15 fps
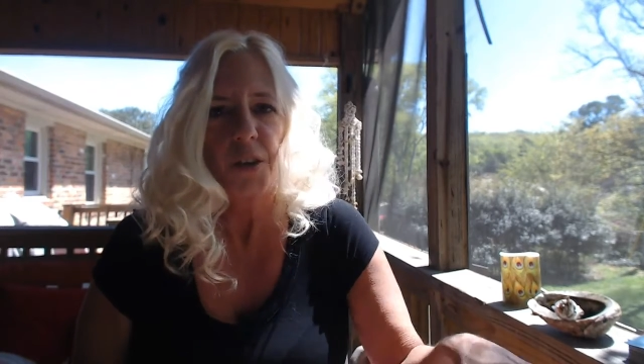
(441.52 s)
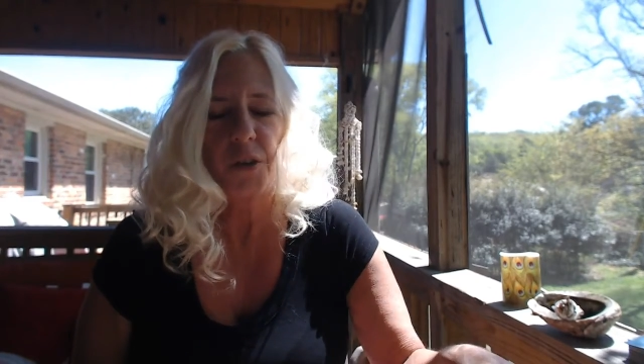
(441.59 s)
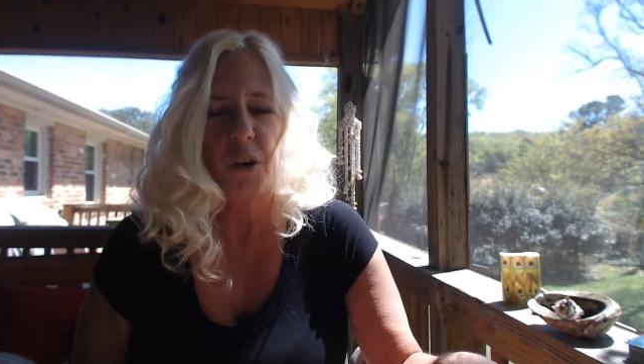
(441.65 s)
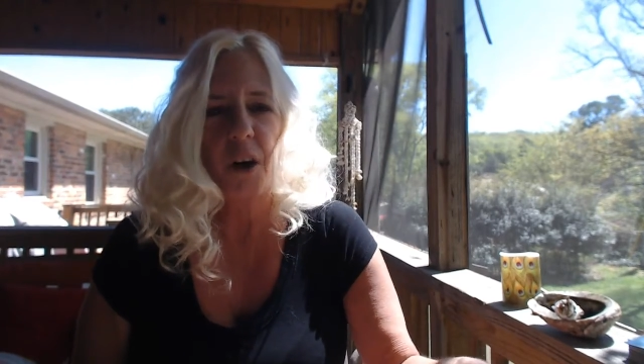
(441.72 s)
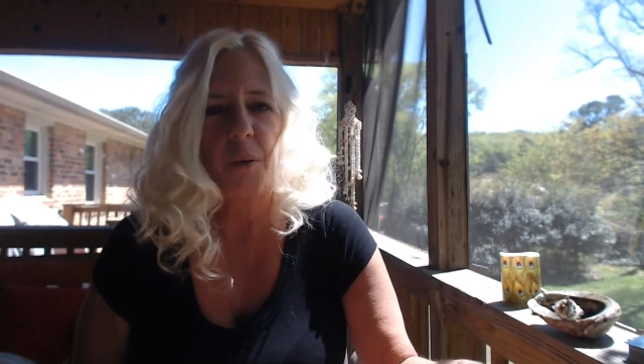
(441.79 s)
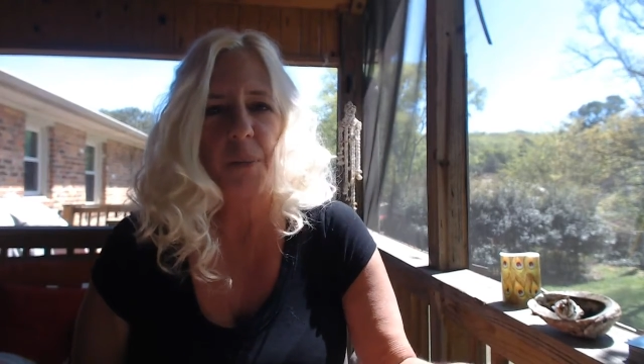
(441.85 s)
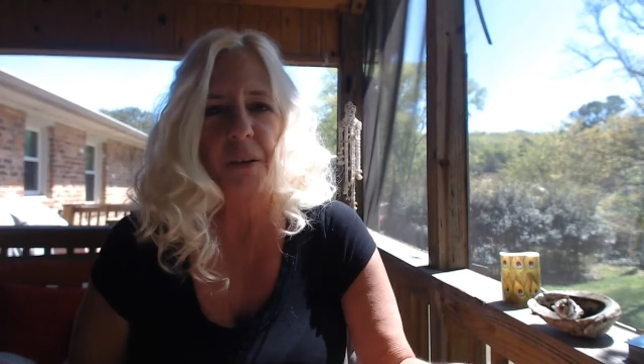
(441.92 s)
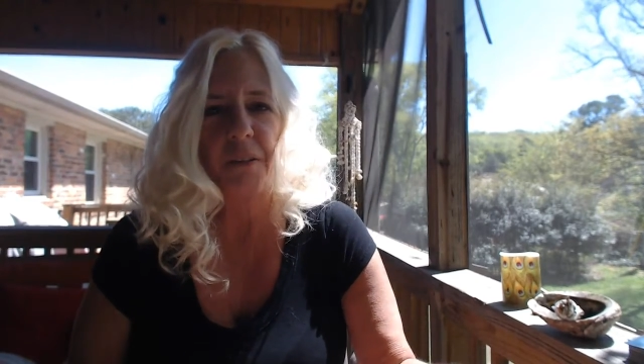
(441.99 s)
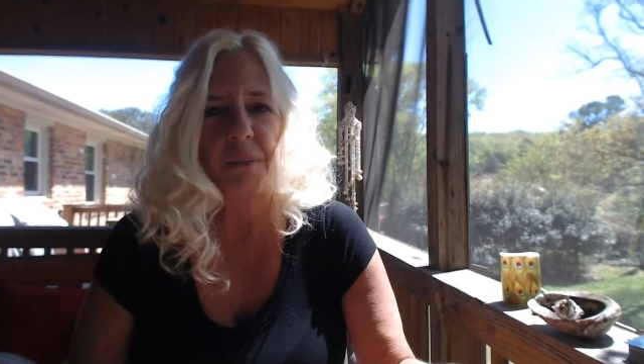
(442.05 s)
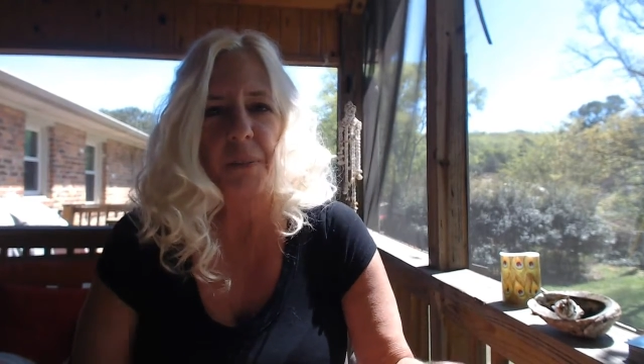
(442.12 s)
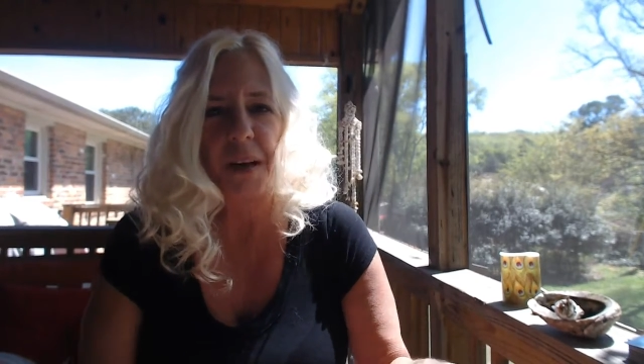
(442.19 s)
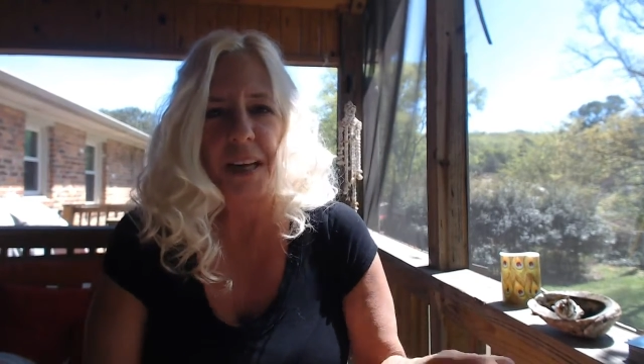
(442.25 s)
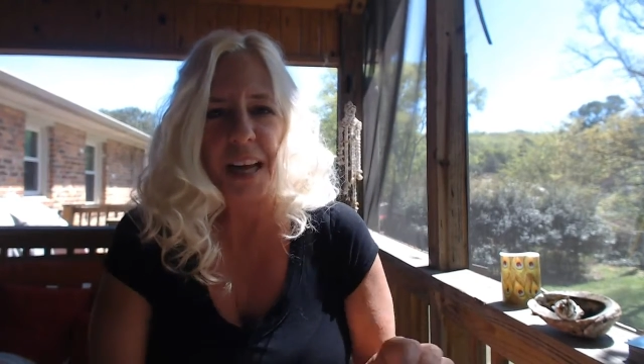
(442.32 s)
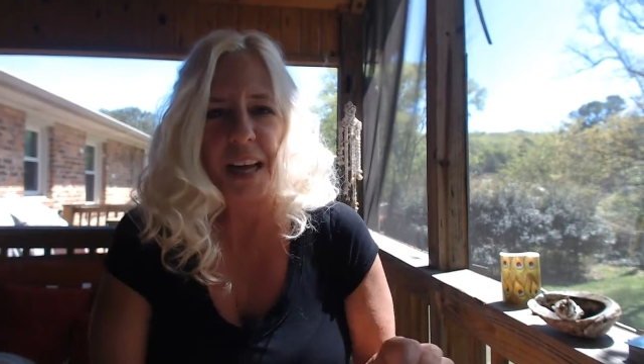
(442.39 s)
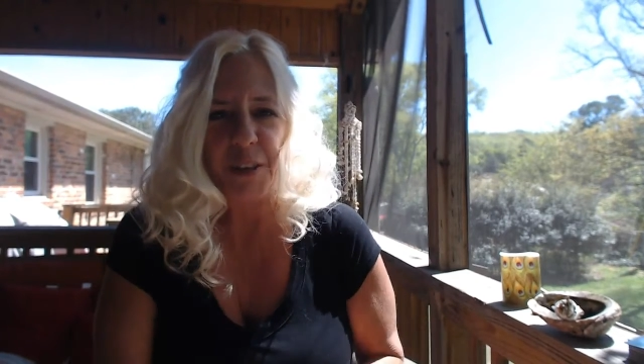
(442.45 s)
so I hope
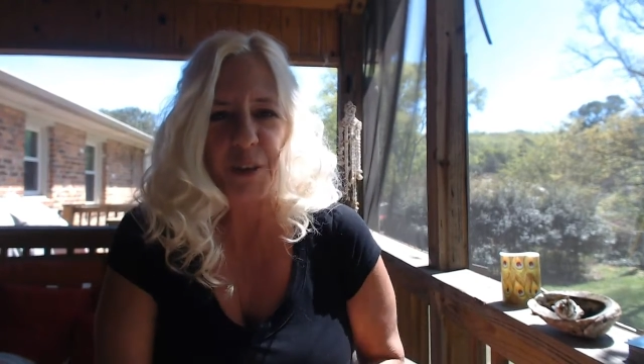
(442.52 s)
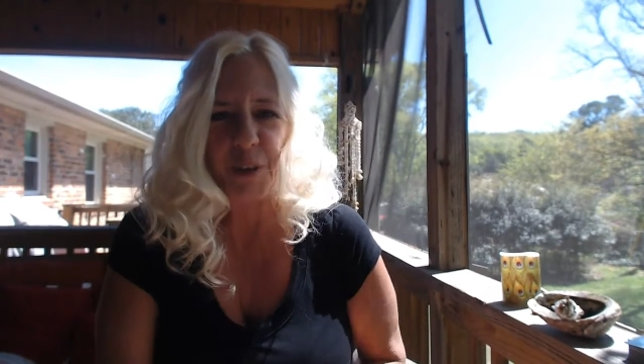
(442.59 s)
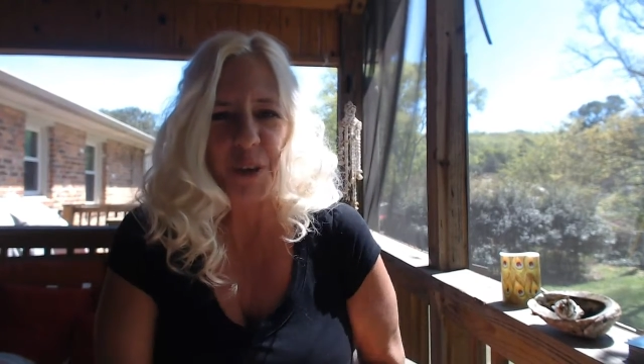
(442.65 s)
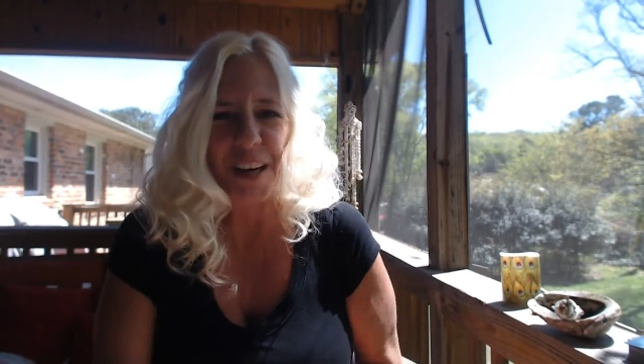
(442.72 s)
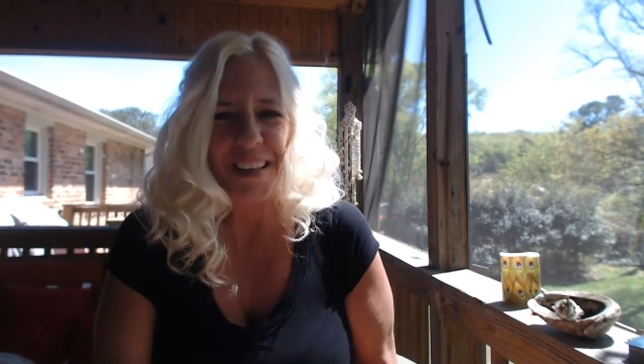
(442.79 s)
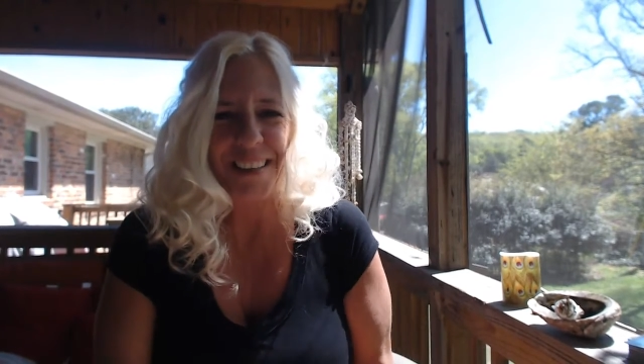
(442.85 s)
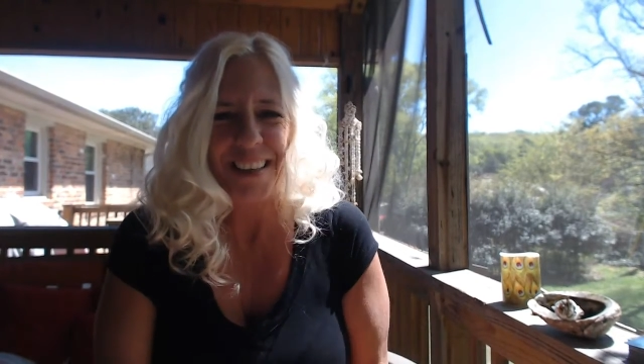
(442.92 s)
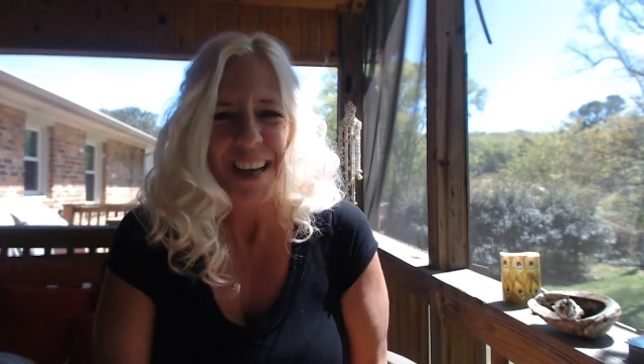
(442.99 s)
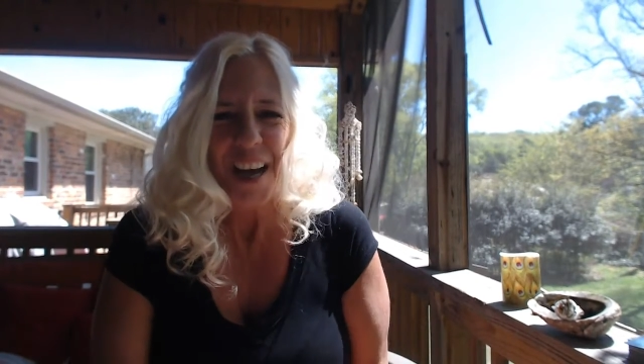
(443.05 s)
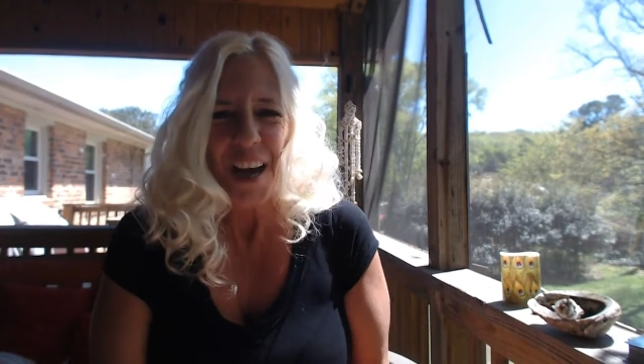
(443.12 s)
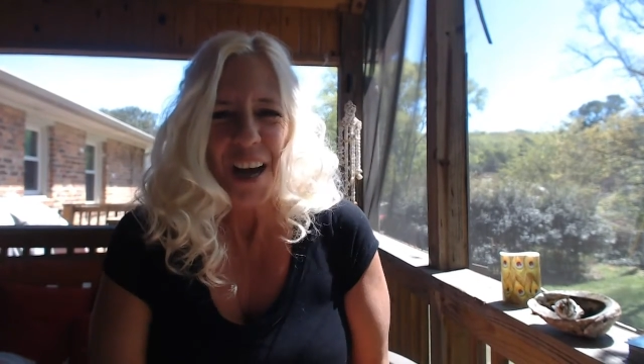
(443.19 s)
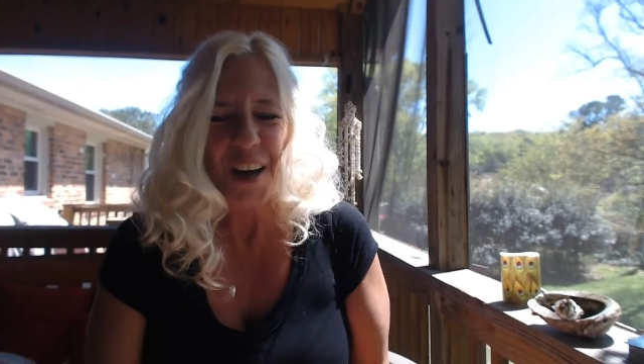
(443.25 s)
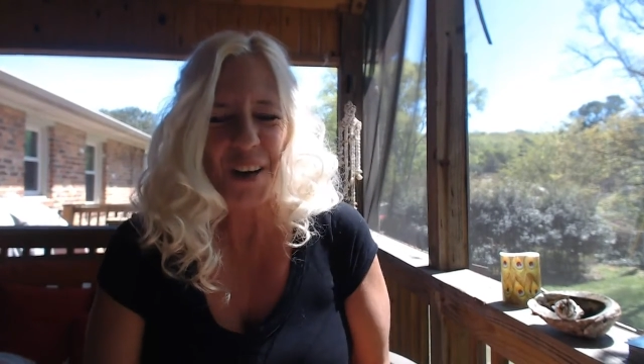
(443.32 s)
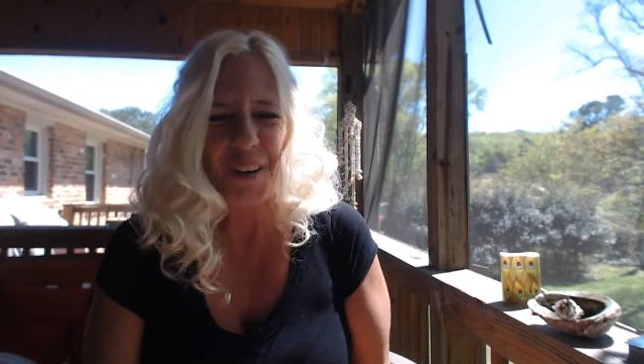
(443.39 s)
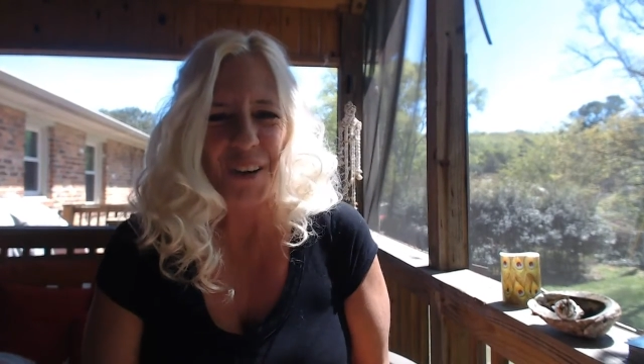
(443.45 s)
everybody has a great
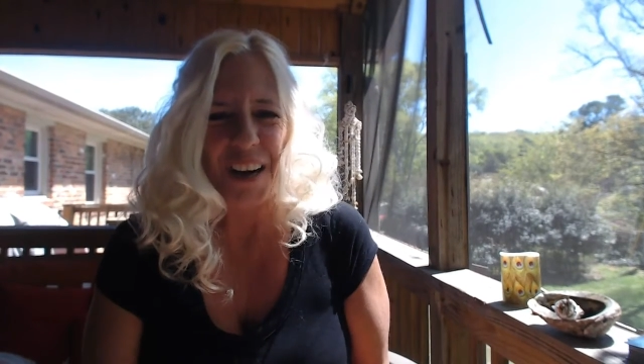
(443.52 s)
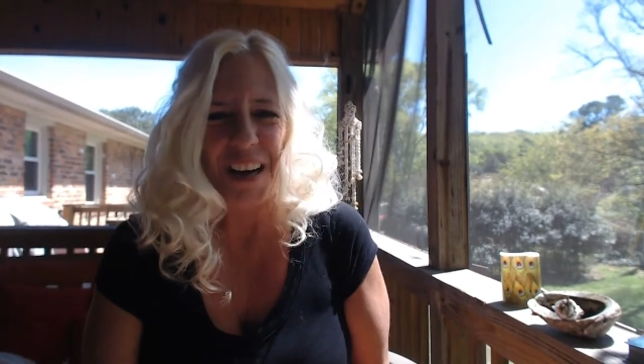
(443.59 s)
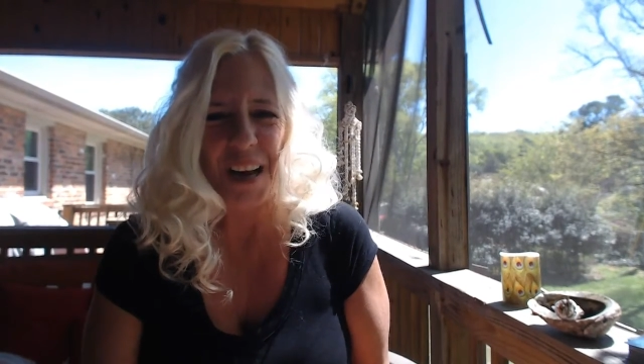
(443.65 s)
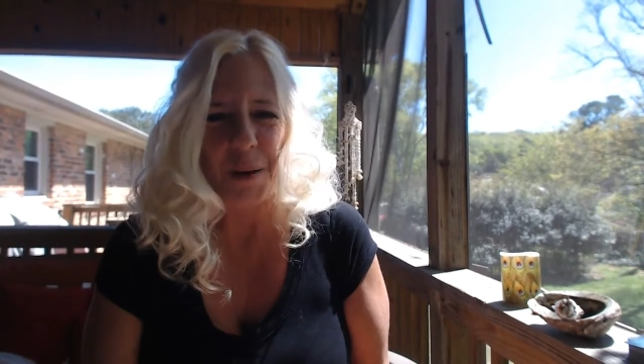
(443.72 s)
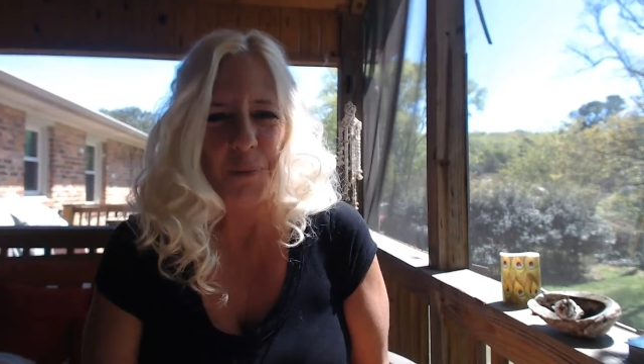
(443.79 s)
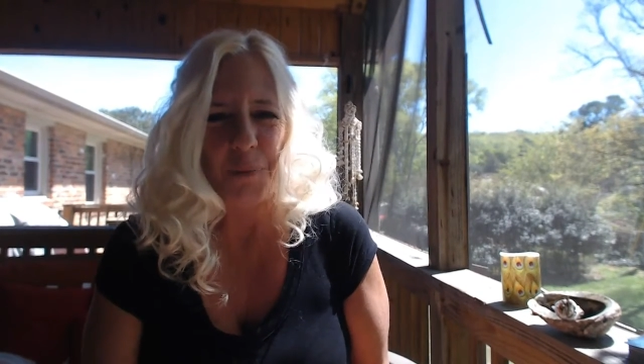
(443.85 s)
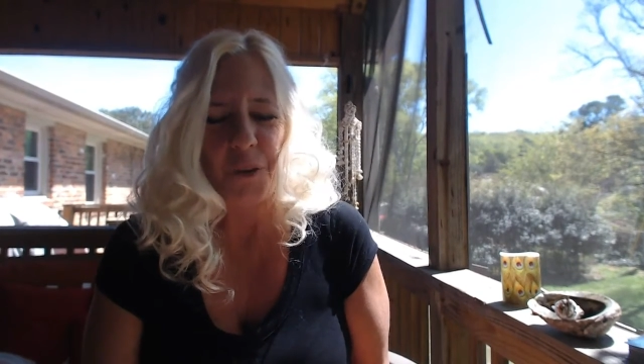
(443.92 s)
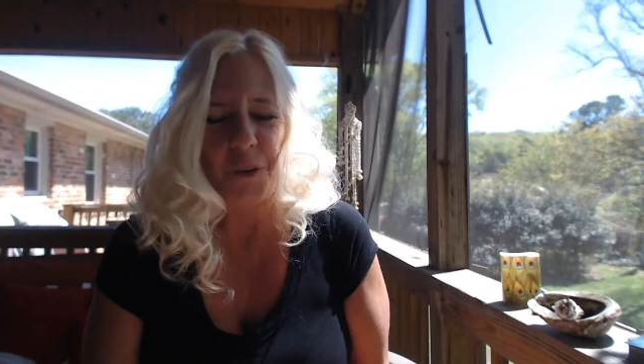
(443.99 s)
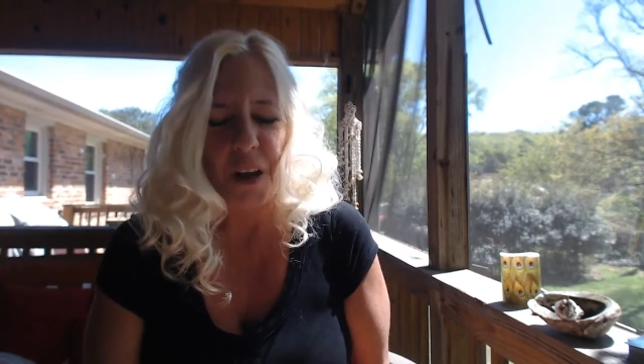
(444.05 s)
April.